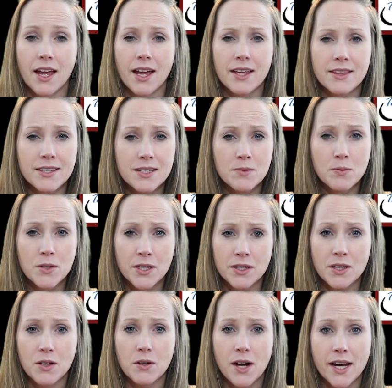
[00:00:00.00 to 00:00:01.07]
At this point,
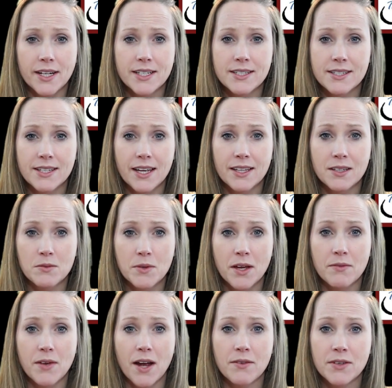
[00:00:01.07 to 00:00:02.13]
though, I can say that we
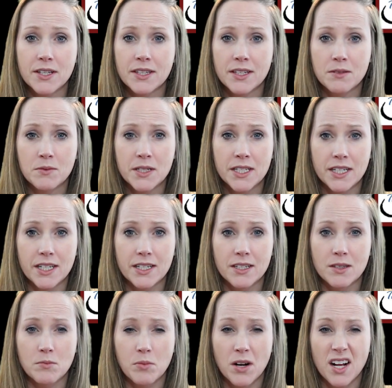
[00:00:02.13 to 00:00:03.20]
have everything we need
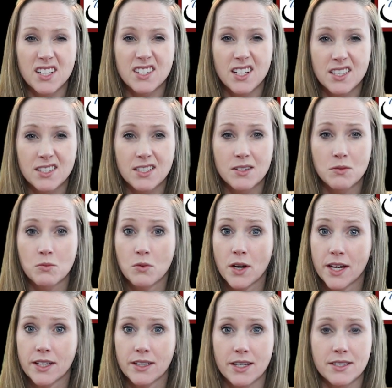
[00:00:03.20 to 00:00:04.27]
and the process is
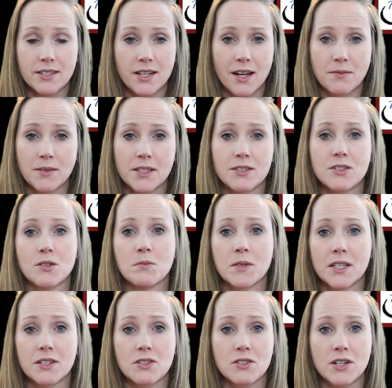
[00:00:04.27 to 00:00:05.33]
way less
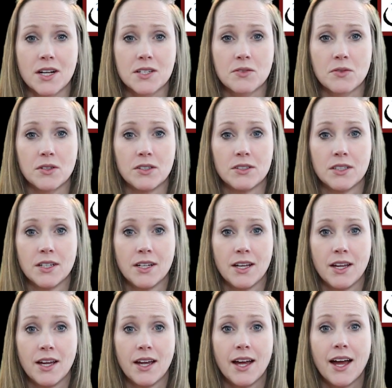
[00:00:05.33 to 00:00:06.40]
time-consuming and stressful.
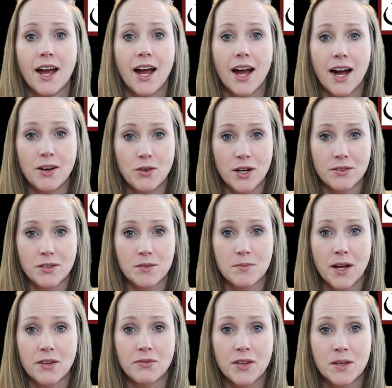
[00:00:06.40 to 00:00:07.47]
However,
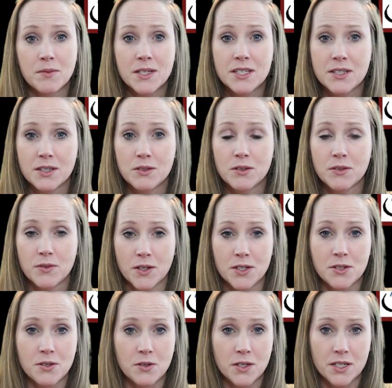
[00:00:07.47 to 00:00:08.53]
my family still
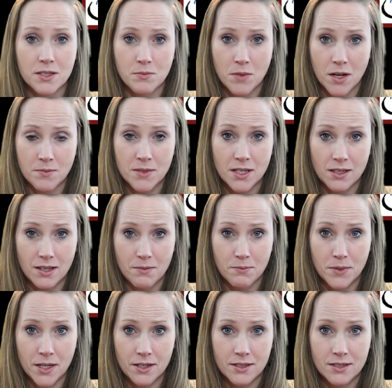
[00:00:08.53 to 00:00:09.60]
refers to it as Mom's
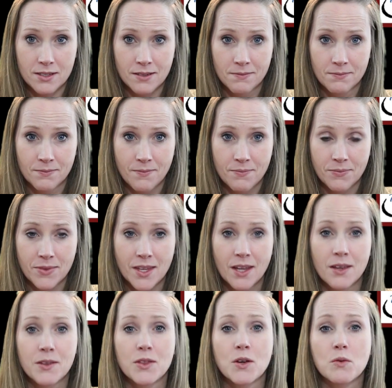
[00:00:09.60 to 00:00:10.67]
Olympics.
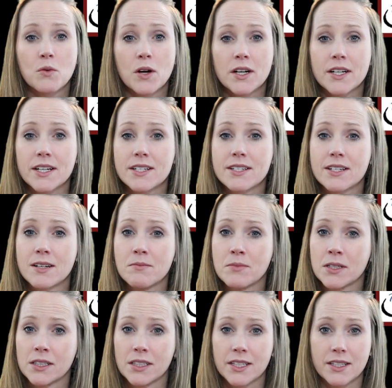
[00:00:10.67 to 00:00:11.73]
The work is
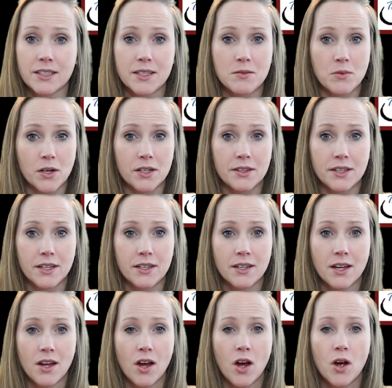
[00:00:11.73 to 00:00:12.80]
completely worth it.
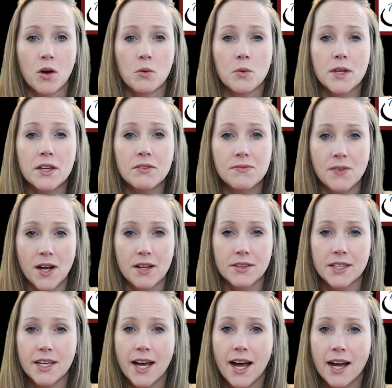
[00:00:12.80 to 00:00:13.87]
We have found
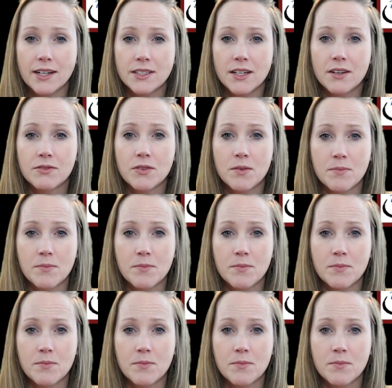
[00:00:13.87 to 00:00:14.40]
the act of